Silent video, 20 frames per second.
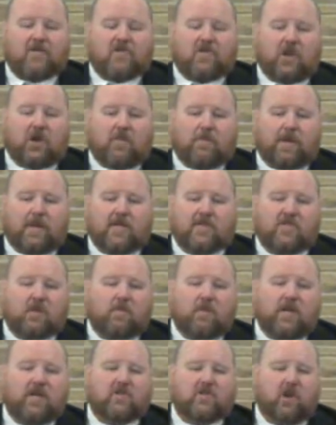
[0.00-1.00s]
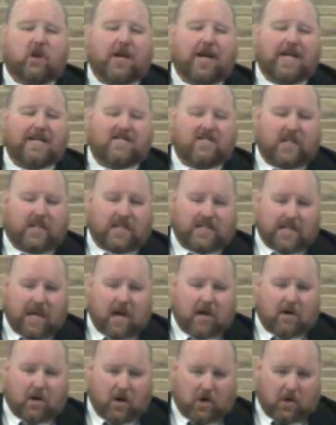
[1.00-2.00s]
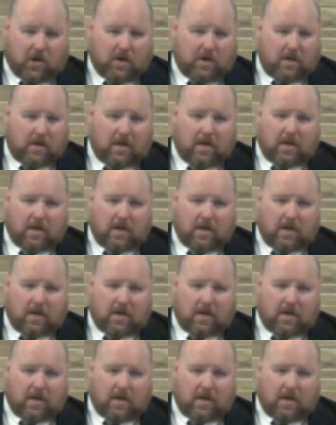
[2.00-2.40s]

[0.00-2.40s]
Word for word: sir, because someone else already got sick and tired of her.